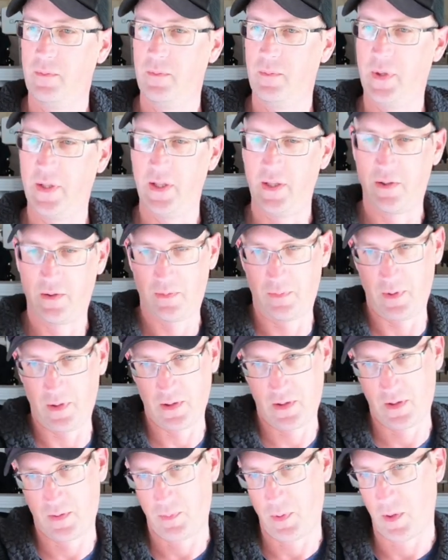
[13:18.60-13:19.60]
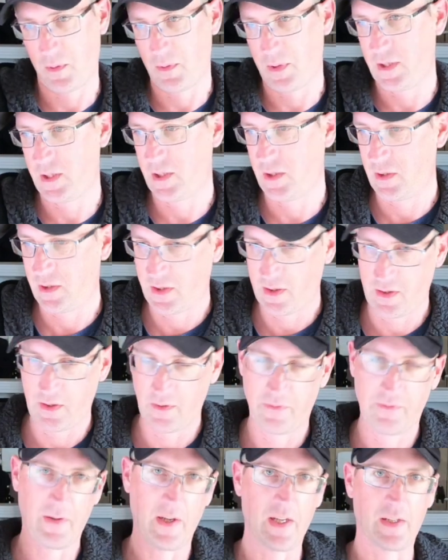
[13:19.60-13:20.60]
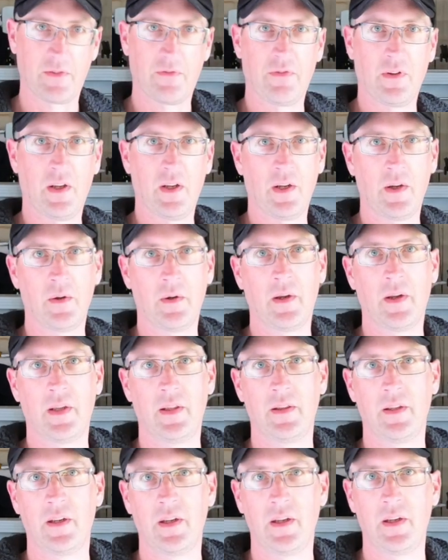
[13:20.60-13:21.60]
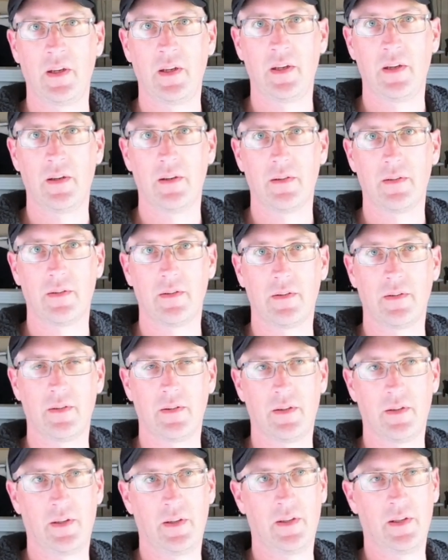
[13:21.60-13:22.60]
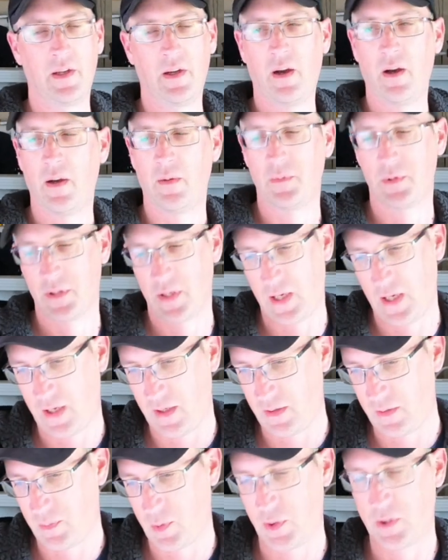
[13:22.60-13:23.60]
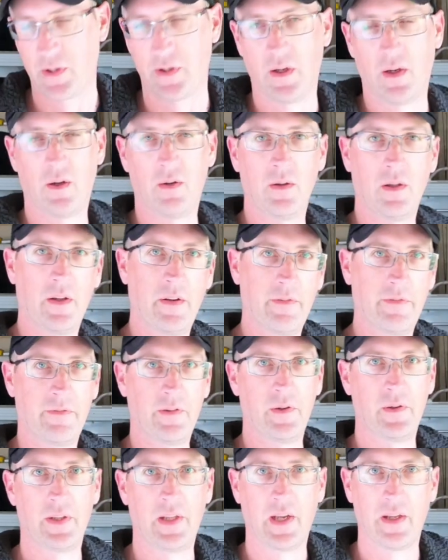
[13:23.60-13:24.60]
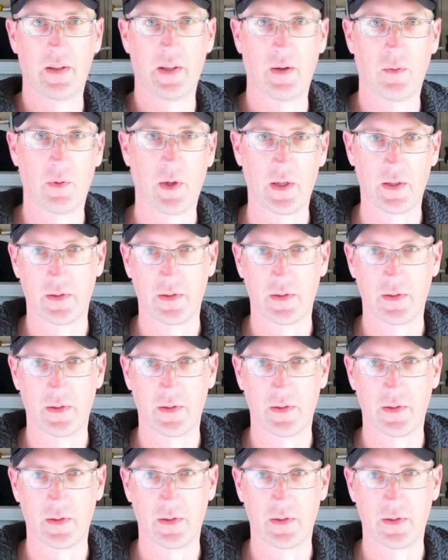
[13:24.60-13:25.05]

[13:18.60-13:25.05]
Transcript: but this is probably due to the fast flow in the in the arms and pushing a whole lot of food down that way.